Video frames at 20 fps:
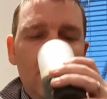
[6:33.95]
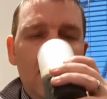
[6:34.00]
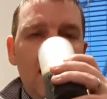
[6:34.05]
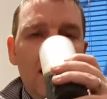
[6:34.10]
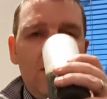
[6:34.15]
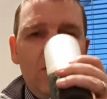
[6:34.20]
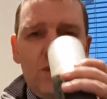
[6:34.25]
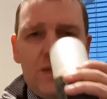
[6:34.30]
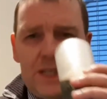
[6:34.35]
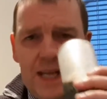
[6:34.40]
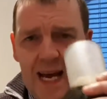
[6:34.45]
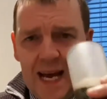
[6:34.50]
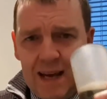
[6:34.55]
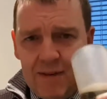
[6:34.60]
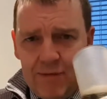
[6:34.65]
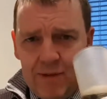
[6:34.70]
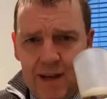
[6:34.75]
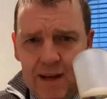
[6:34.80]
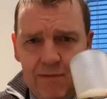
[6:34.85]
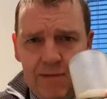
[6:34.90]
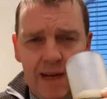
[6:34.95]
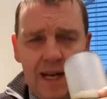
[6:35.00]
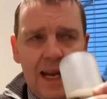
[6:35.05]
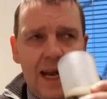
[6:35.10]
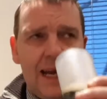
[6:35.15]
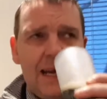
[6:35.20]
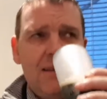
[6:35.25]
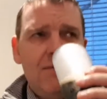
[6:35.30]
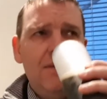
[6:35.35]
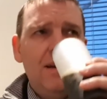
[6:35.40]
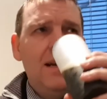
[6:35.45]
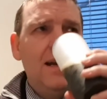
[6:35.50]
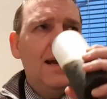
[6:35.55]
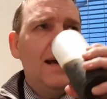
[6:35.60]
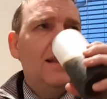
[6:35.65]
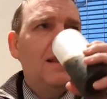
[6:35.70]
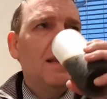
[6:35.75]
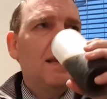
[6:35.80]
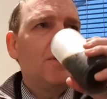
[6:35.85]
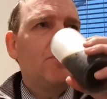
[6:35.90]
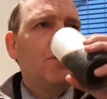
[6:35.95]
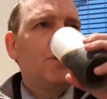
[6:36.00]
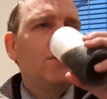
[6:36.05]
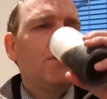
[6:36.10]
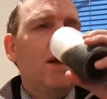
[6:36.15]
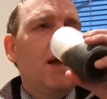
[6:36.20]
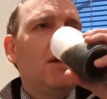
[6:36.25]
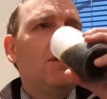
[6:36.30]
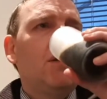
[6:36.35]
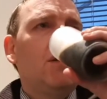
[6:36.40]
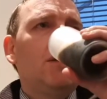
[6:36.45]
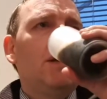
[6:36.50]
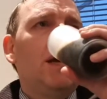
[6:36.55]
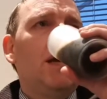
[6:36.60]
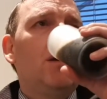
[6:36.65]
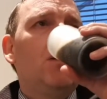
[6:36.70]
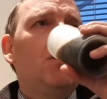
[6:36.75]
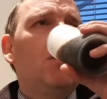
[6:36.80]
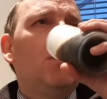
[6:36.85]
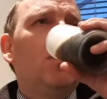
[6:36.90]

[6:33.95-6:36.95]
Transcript: and which I really, really like. I really like the licorice flavour in it.